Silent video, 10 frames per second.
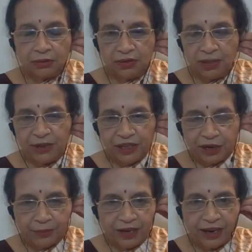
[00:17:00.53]

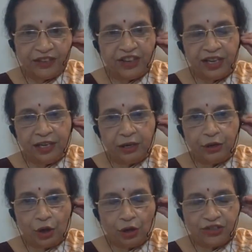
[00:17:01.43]
Yamadharma Raja
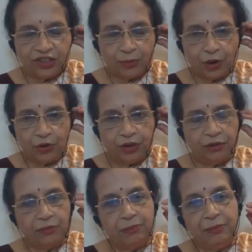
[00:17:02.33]
here talks about
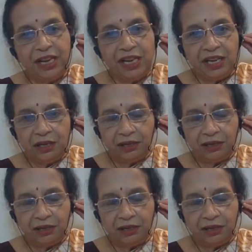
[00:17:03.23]
me,